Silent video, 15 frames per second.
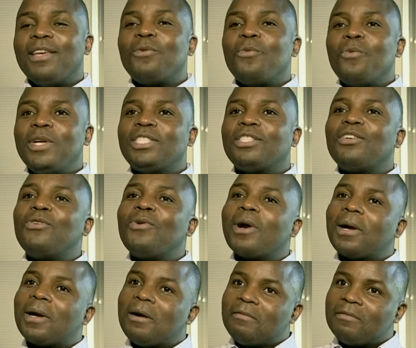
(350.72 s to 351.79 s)
which you are
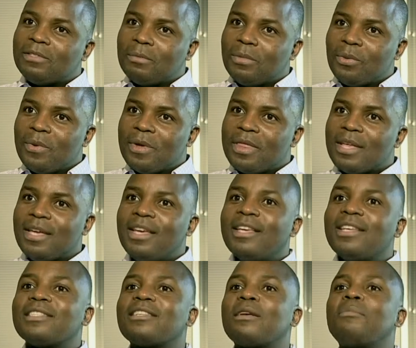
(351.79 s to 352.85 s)
comfortable with.
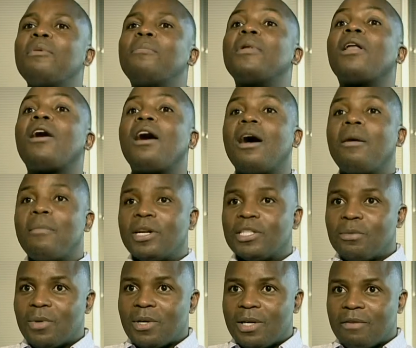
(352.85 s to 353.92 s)
Some people are much
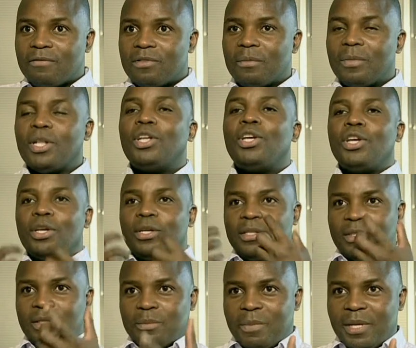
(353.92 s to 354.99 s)
more comfortable
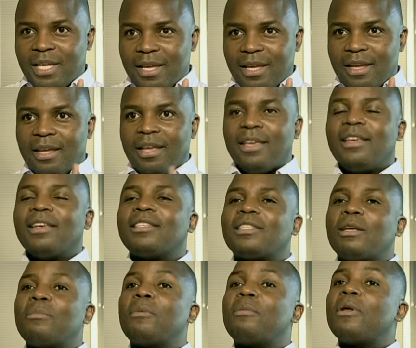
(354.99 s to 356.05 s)
speaking. Some
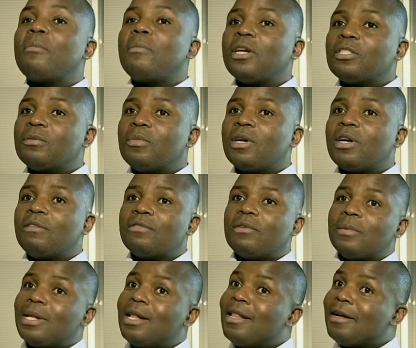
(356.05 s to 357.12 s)
people are much more
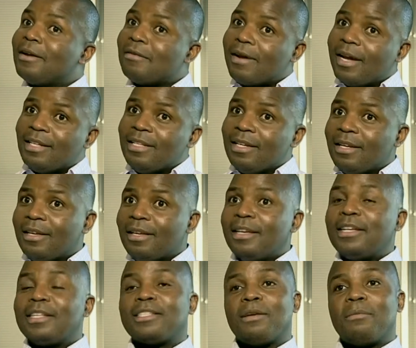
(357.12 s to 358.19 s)
comfortable writing.
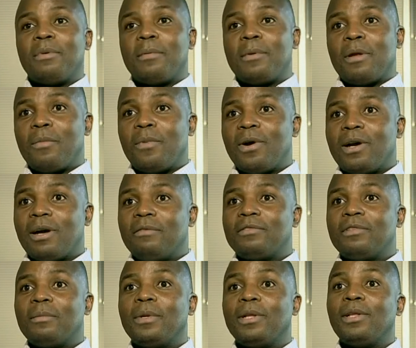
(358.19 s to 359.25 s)
Some people are more
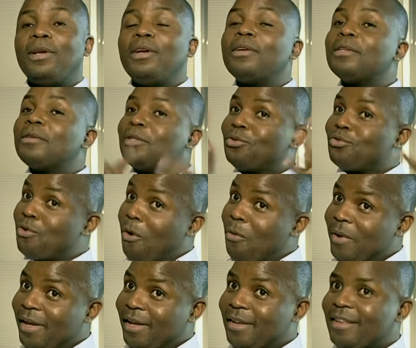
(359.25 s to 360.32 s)
comfortable
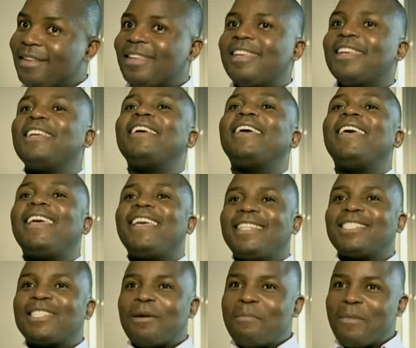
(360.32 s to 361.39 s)
drawing. It's
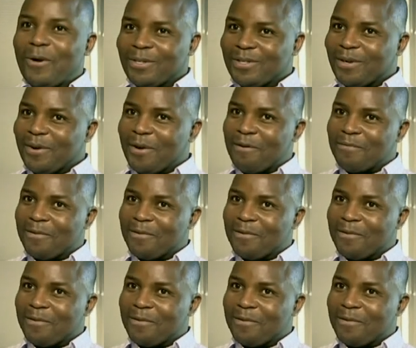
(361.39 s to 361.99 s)
a mode of